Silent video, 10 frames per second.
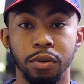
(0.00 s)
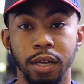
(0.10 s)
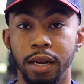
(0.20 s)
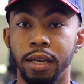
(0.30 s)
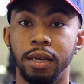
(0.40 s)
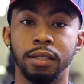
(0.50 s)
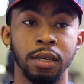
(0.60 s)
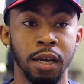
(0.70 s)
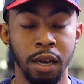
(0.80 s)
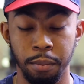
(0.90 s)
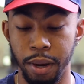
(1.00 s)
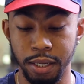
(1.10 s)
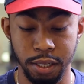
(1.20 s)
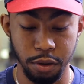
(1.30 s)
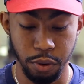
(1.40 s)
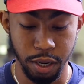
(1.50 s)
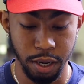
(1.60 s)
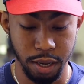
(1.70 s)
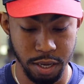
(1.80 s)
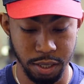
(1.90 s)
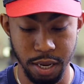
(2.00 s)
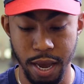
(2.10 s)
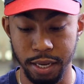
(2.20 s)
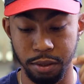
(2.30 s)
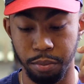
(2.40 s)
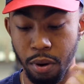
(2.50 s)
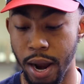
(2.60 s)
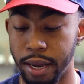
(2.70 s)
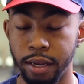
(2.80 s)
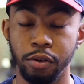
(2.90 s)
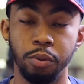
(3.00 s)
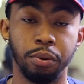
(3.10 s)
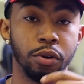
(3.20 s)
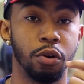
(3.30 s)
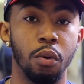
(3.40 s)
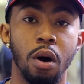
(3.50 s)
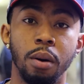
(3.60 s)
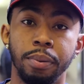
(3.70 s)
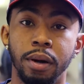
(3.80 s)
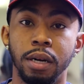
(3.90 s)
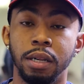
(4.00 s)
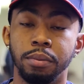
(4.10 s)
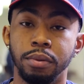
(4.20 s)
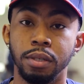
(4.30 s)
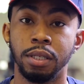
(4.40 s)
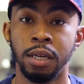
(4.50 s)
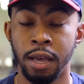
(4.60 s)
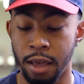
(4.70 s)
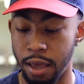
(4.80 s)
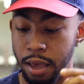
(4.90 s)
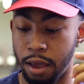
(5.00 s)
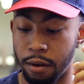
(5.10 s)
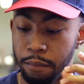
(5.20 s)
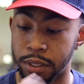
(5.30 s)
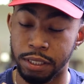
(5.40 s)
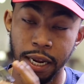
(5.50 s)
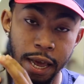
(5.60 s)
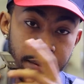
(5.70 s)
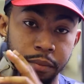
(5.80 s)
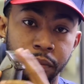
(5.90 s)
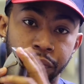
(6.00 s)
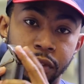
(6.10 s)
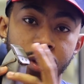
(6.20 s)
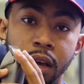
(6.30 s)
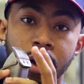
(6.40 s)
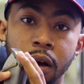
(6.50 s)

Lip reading: what that is, basically what it is, he has a bracket you can put on a wall pair of clippers and slap the